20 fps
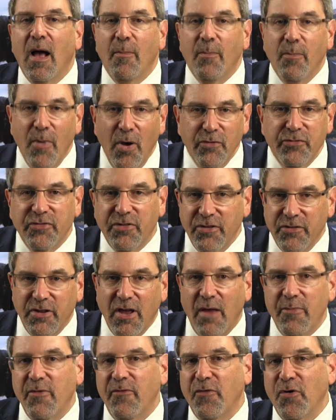most of the
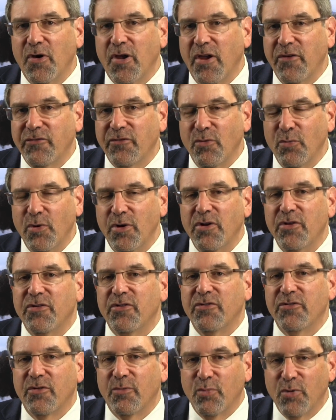time the vocational
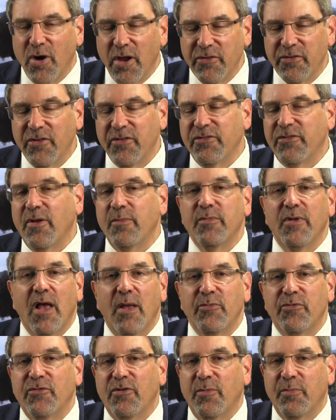witnesses are present.
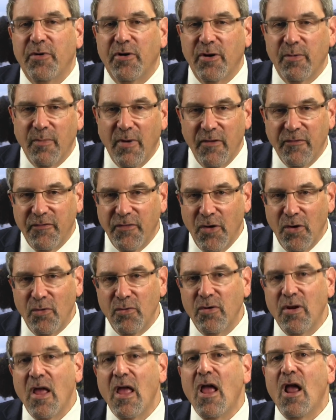Sometimes they're appearing by
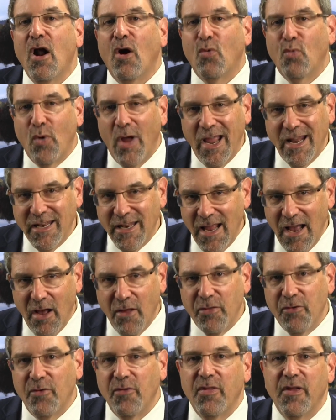phone. Right
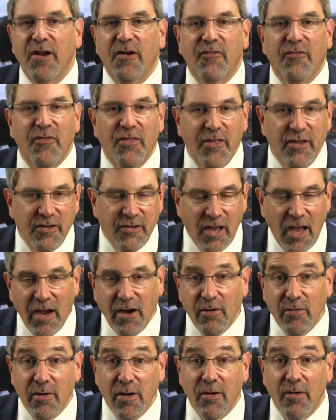now they're there for the
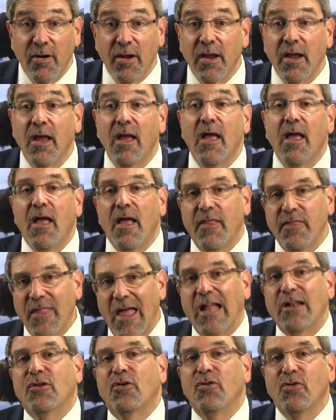entire hearing.
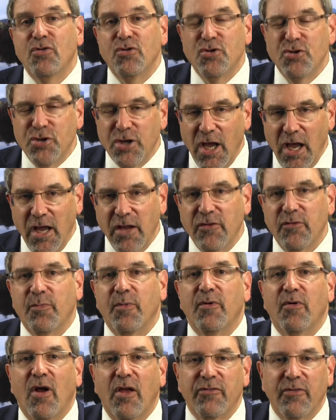That could
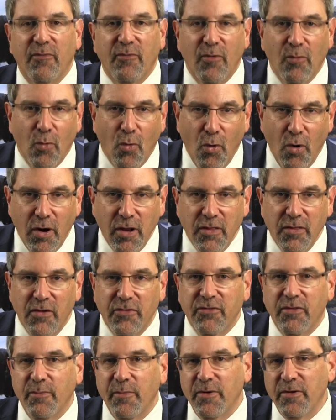change, but as I'm recording
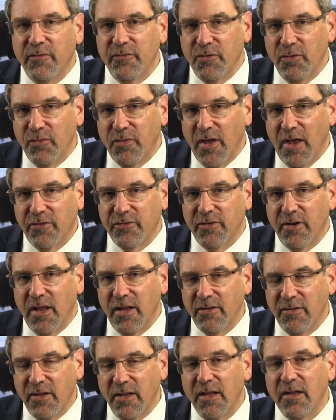this in the middle of
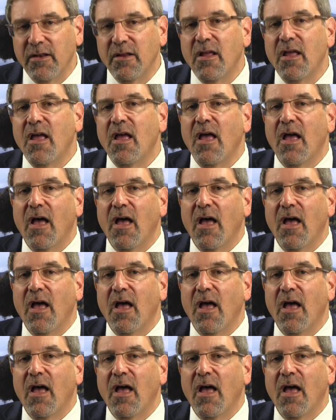2018,